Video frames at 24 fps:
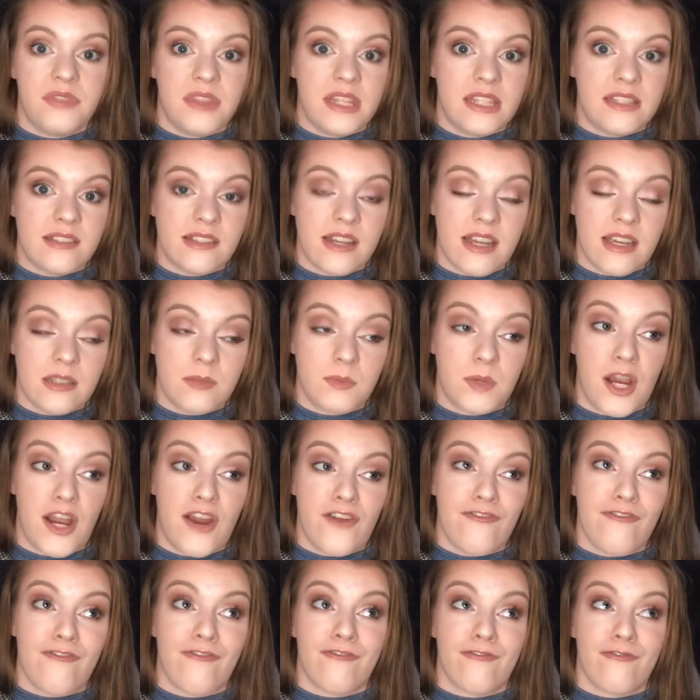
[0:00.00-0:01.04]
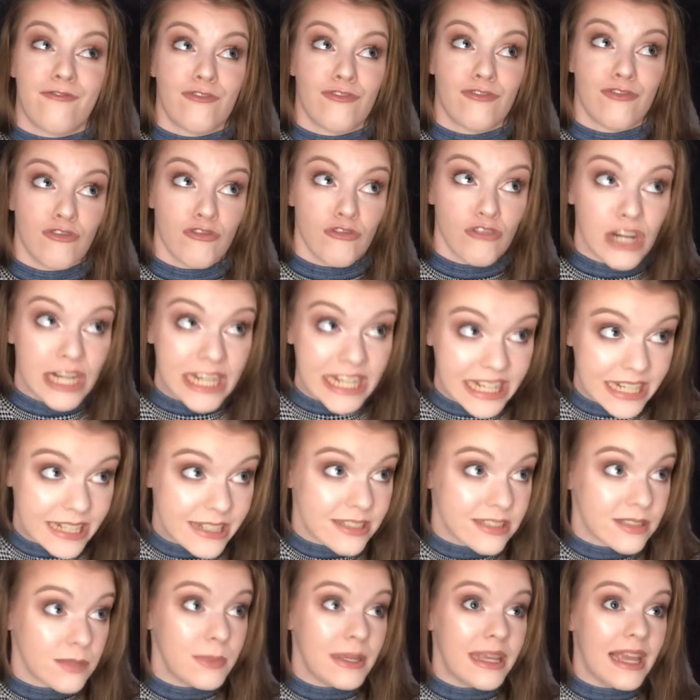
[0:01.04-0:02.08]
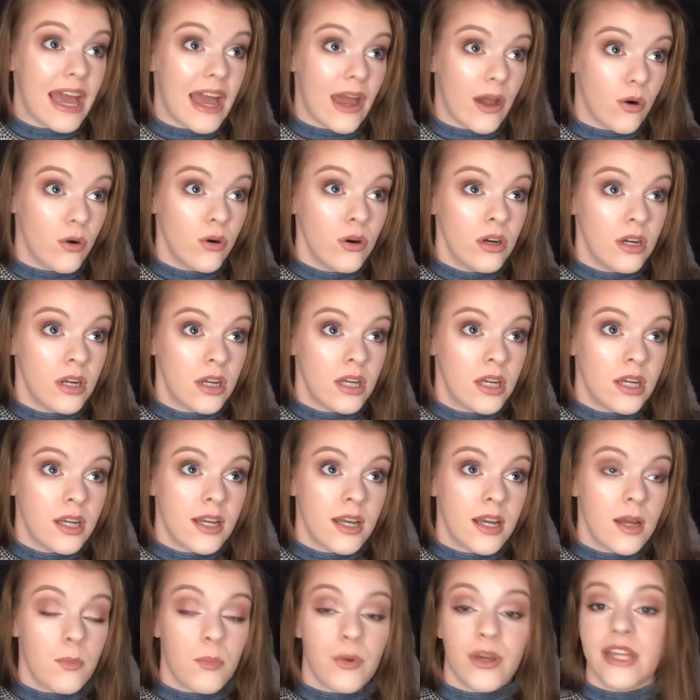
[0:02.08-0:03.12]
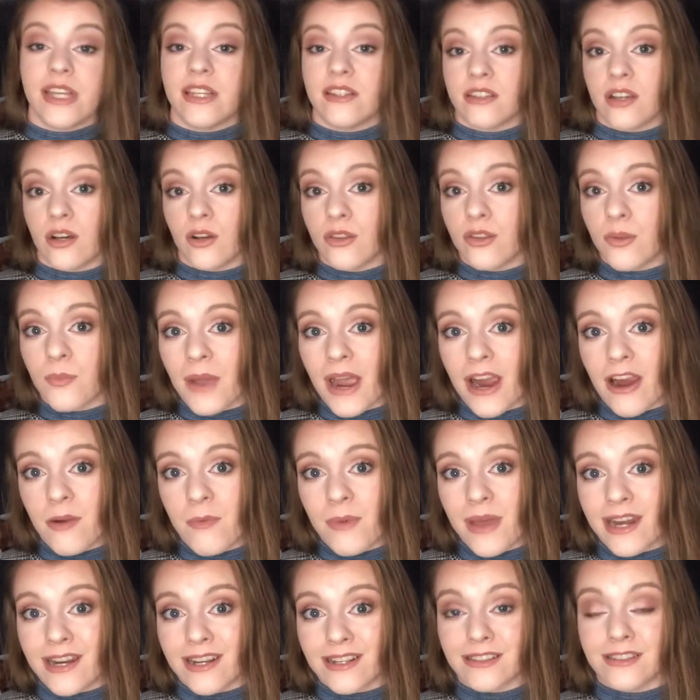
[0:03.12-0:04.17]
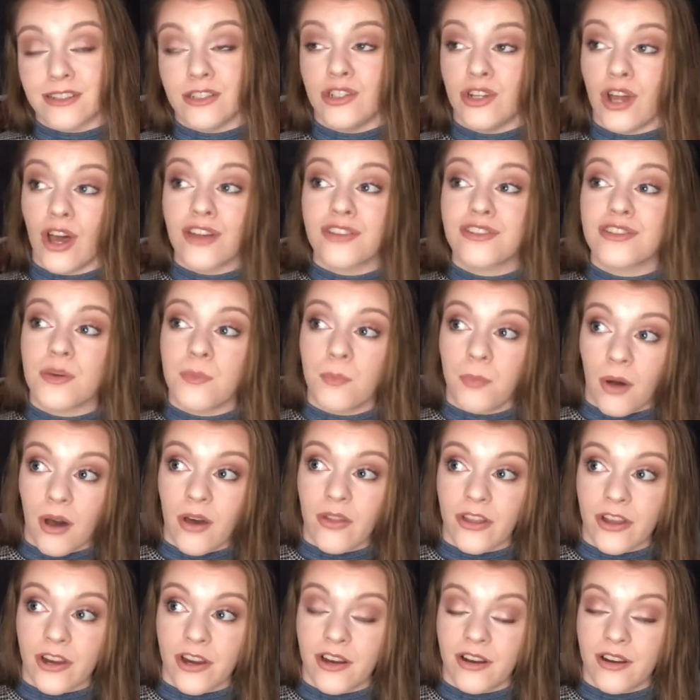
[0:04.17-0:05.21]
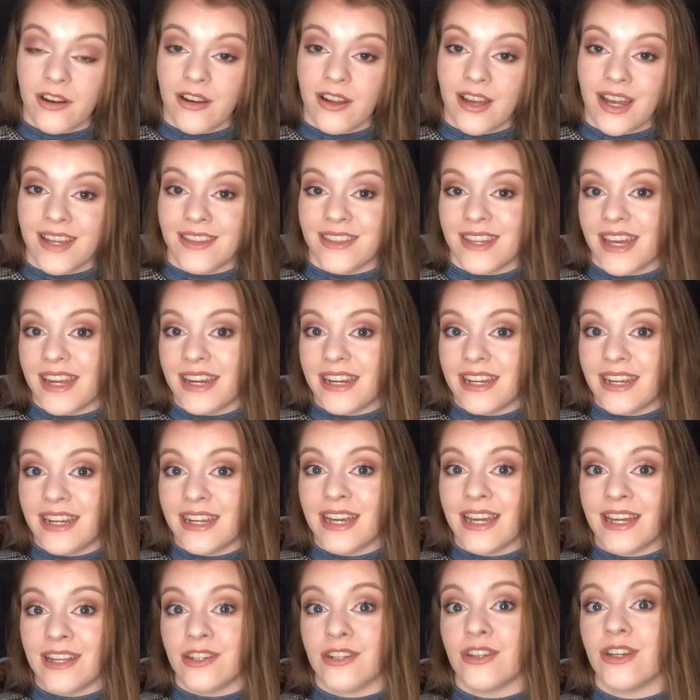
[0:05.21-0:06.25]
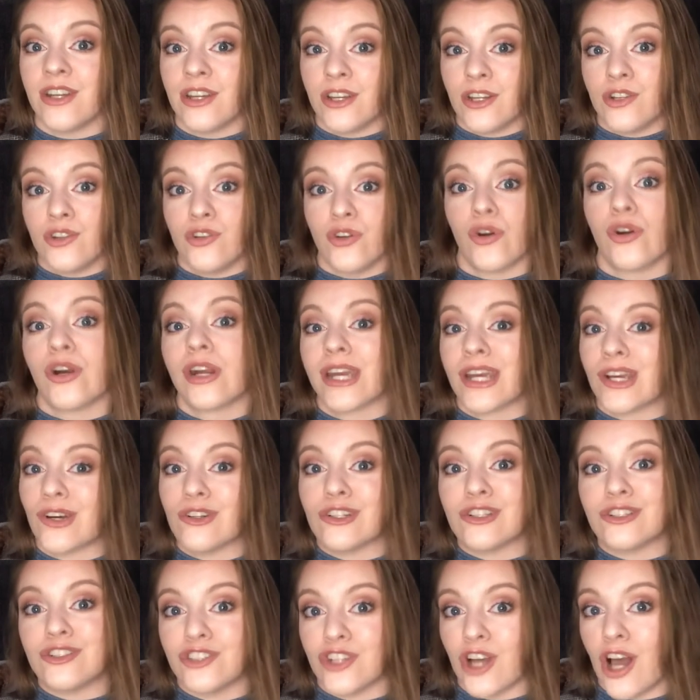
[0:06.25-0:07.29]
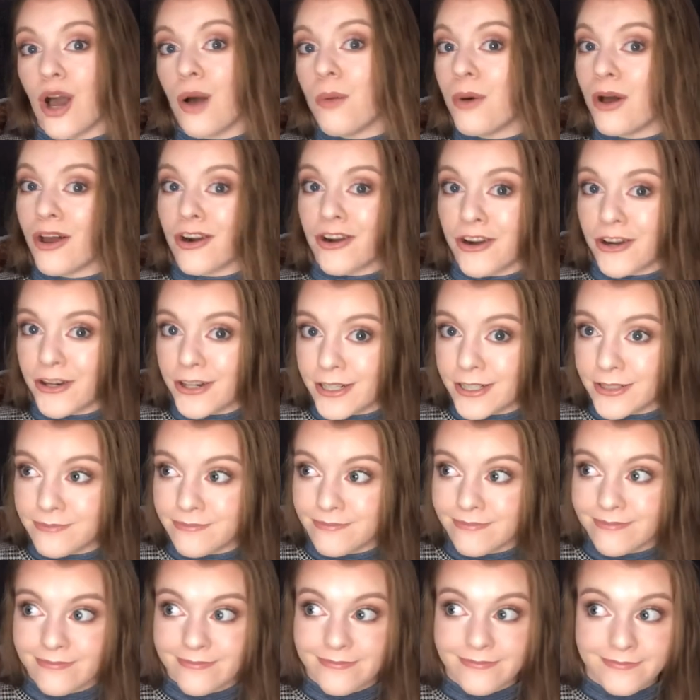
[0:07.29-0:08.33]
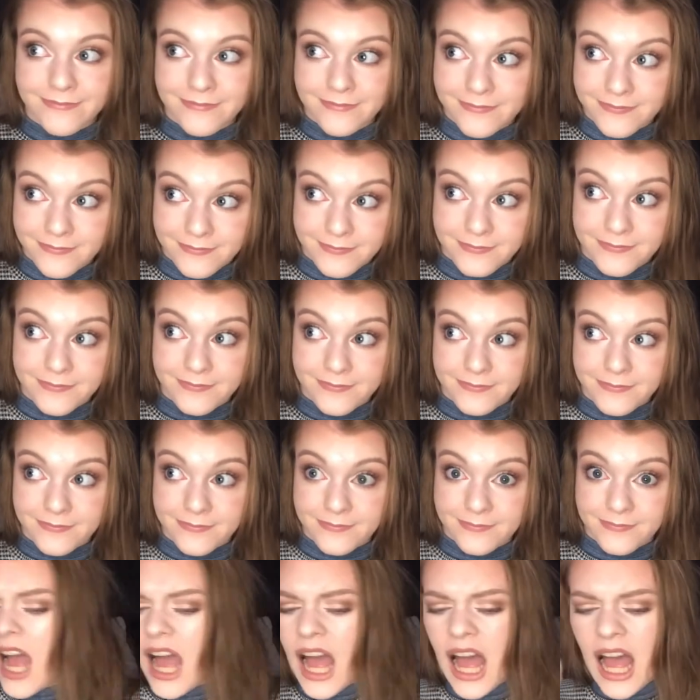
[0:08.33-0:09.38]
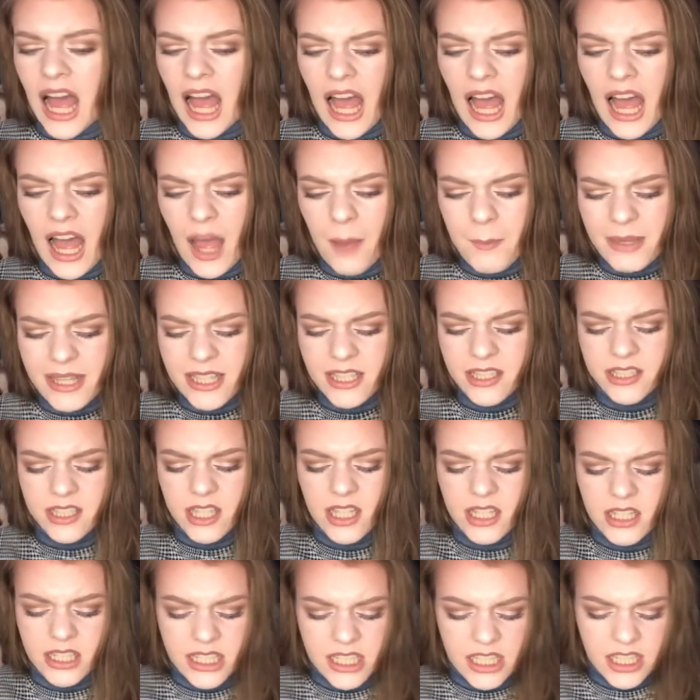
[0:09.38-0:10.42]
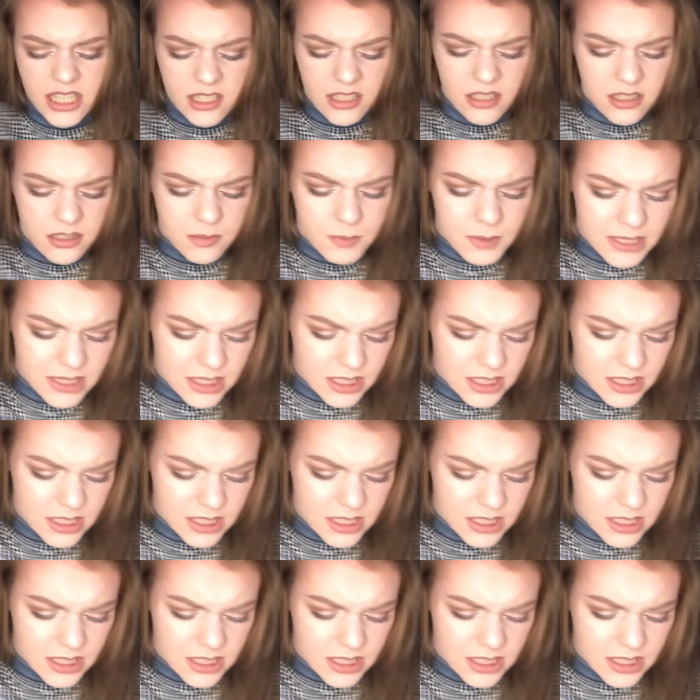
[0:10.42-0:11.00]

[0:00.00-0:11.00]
This next part freaks me out, but he told the paramedics not to bother and that he had done a good job on her. Ah, pins and needles.